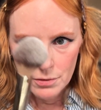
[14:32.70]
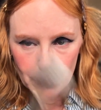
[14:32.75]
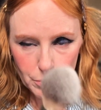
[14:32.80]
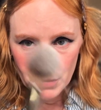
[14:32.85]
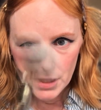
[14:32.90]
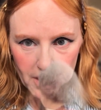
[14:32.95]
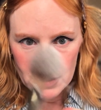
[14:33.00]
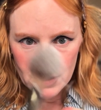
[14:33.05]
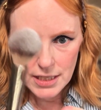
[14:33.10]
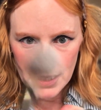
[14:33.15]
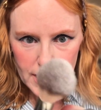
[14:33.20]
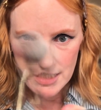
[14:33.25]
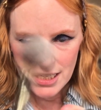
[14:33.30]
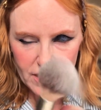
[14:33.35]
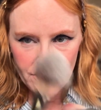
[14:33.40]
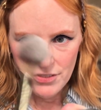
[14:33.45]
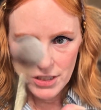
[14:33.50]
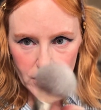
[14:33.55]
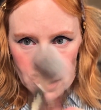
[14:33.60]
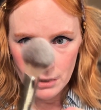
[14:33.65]
because I
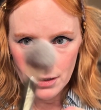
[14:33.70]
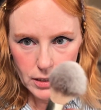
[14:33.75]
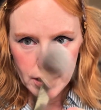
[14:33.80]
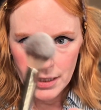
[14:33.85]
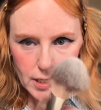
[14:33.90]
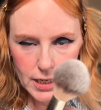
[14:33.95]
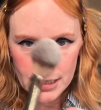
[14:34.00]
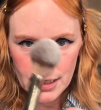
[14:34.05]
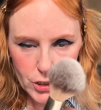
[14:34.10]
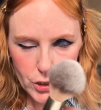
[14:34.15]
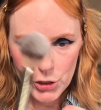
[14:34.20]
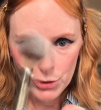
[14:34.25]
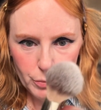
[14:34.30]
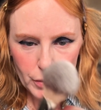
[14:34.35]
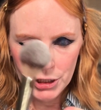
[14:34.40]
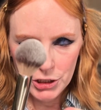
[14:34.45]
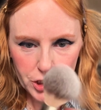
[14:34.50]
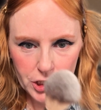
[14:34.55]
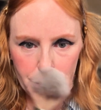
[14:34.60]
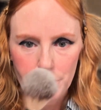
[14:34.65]
definitely got too
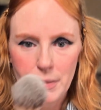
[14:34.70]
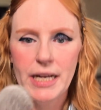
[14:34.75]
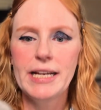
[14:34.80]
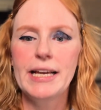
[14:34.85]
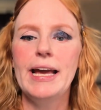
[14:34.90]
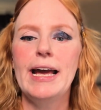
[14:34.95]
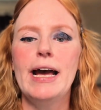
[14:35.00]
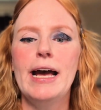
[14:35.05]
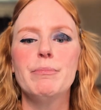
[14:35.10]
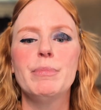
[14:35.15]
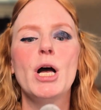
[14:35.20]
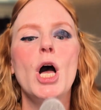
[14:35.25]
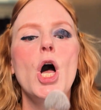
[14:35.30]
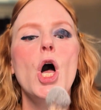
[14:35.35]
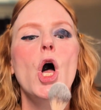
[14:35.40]
much in my cap.